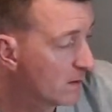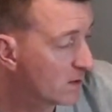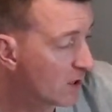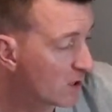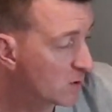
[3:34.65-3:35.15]

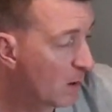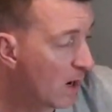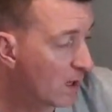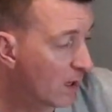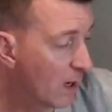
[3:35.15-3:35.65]
It's got a
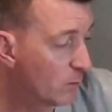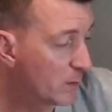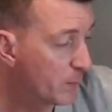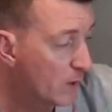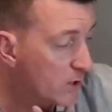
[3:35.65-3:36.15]
smart alarm
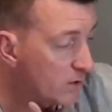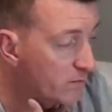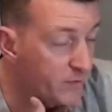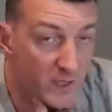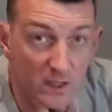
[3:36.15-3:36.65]
with
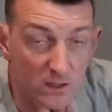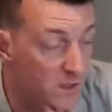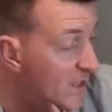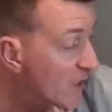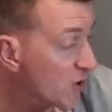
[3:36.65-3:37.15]
person vehicle
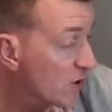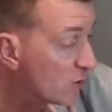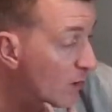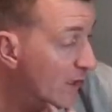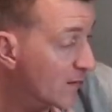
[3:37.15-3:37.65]
detection
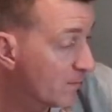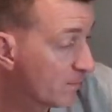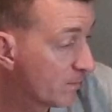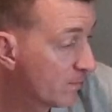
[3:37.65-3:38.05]
as well.